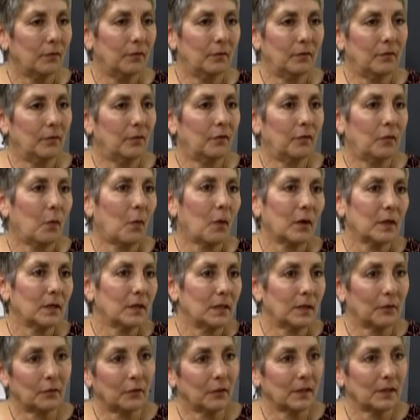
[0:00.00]
four
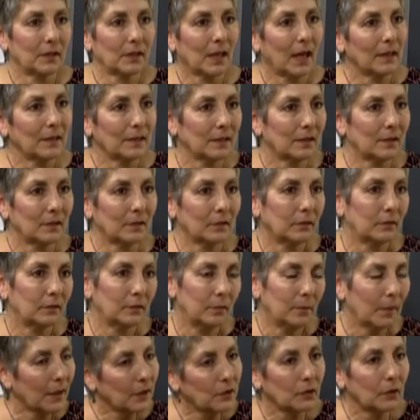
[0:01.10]
different sizes of
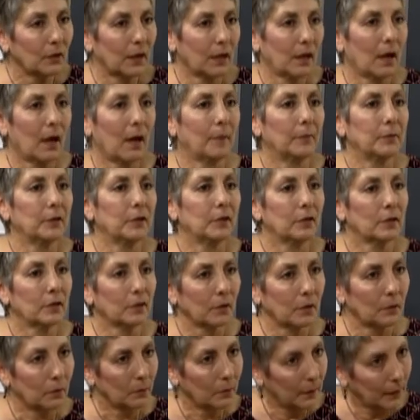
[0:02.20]
measuring cups. So
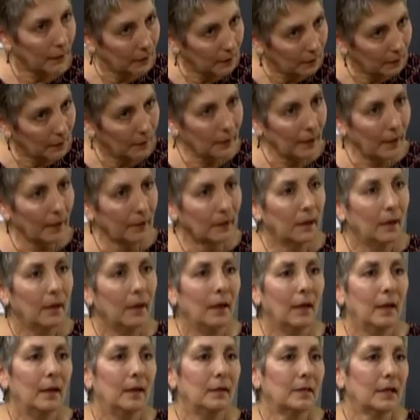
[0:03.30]
we, again,
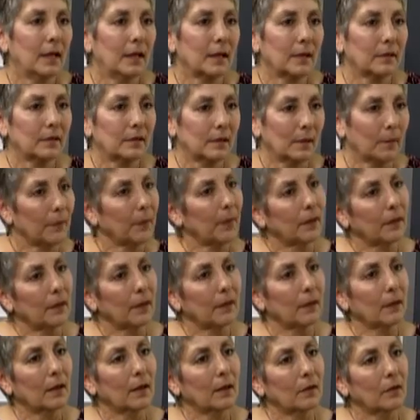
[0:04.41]
take something that
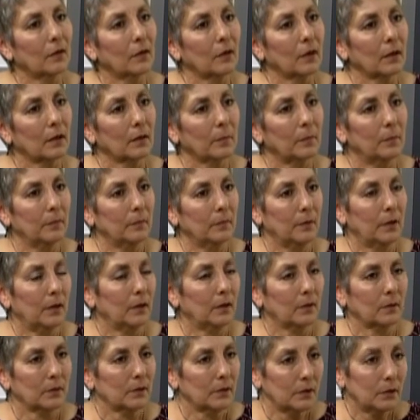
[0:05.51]
can cook, a, you
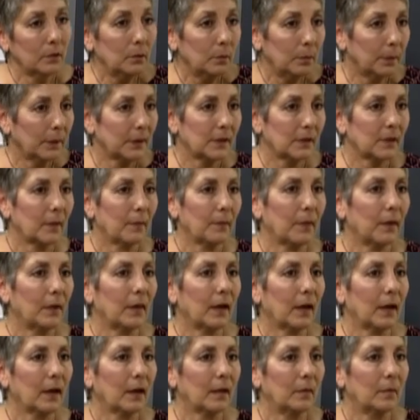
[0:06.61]
know, soup and something that
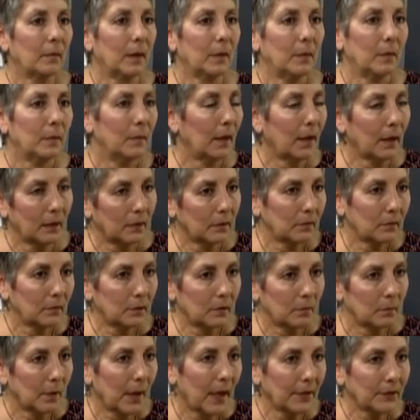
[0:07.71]
can maybe make some
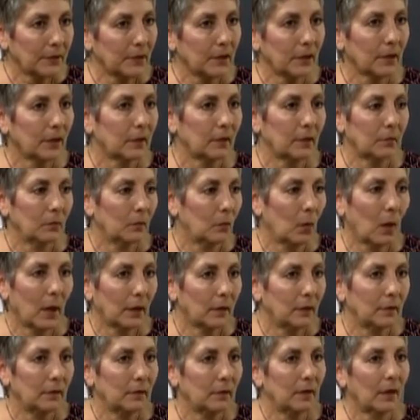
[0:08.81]
pasta and
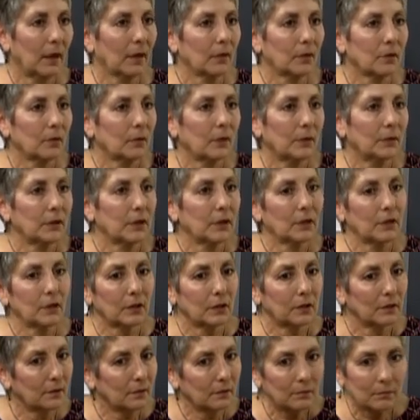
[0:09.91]
one casserole dish
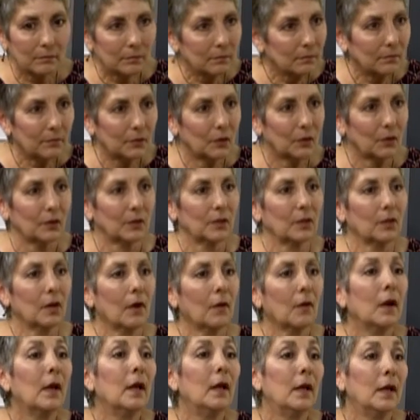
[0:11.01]
and you're good to go.
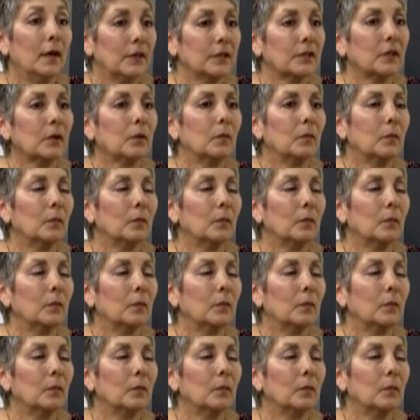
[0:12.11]
So